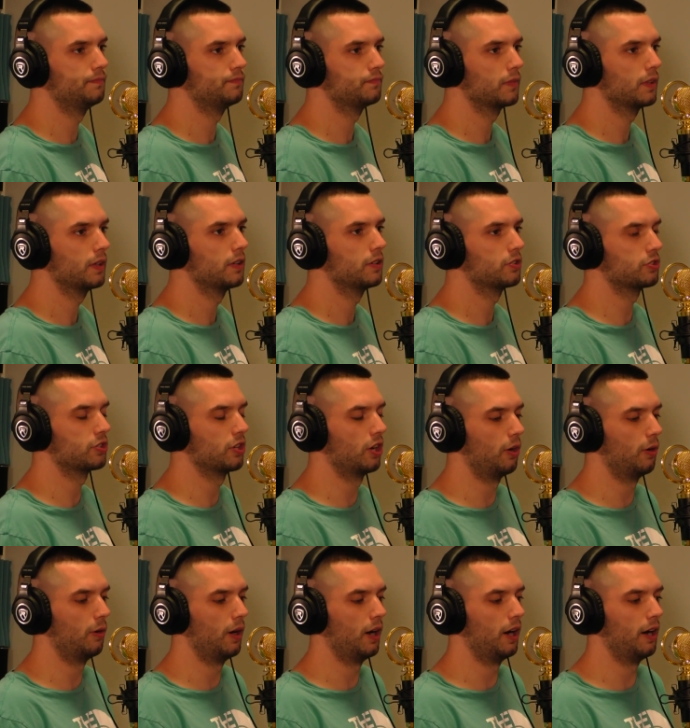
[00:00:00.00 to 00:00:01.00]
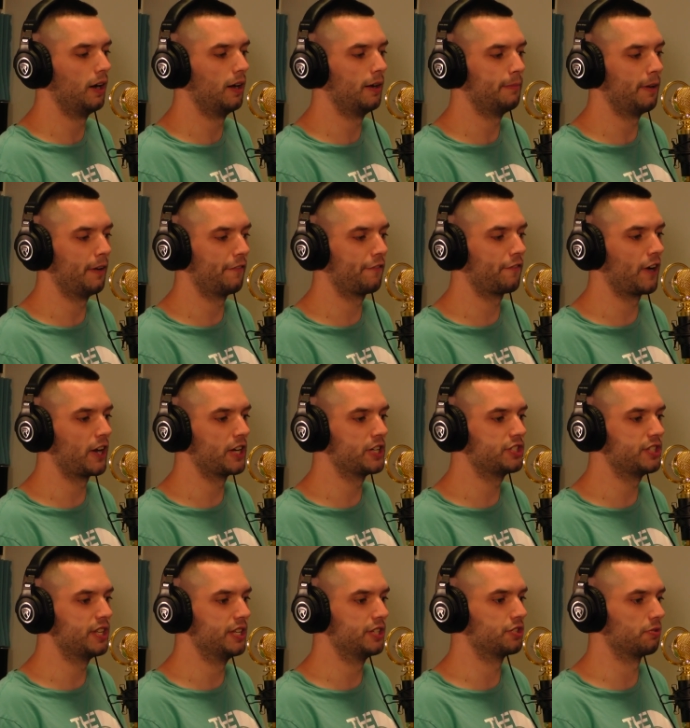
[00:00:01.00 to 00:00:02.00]
Mm-hmm. So uh, my
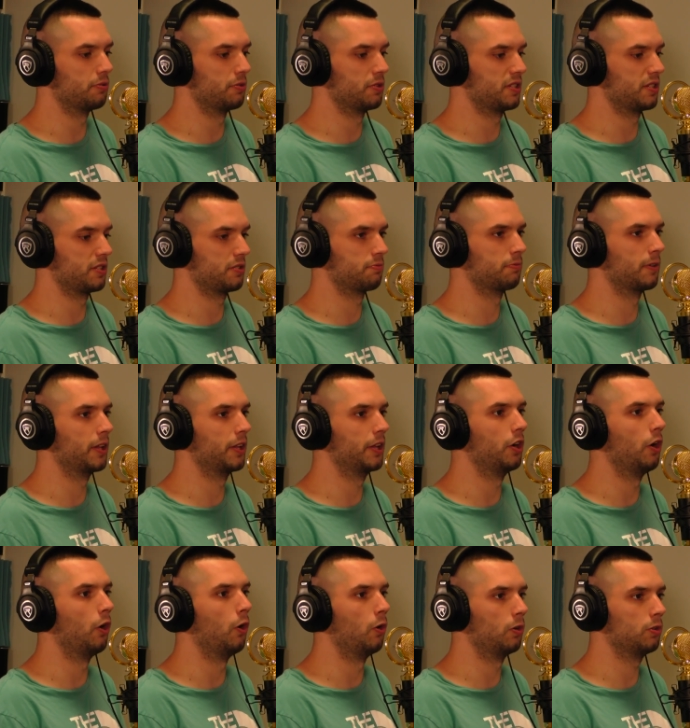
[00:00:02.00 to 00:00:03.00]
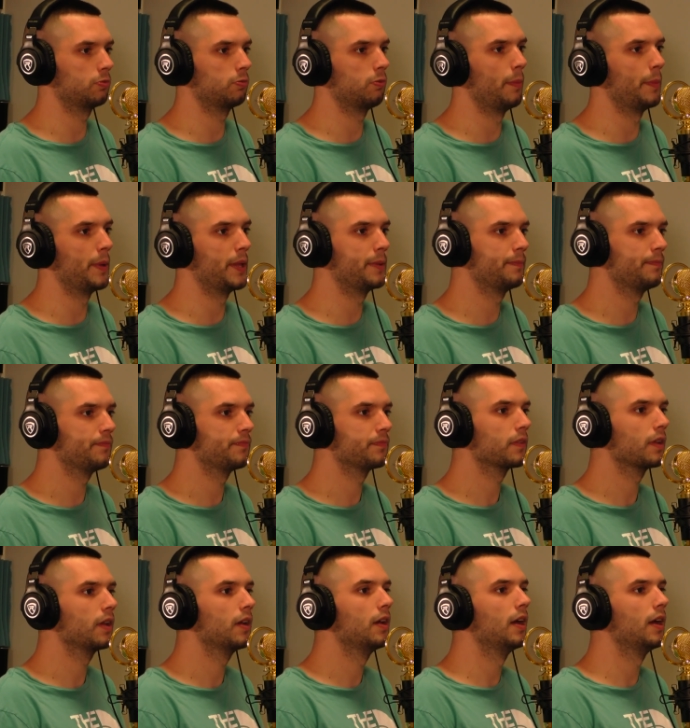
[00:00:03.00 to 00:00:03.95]
French teacher was this really old woman. Oh God.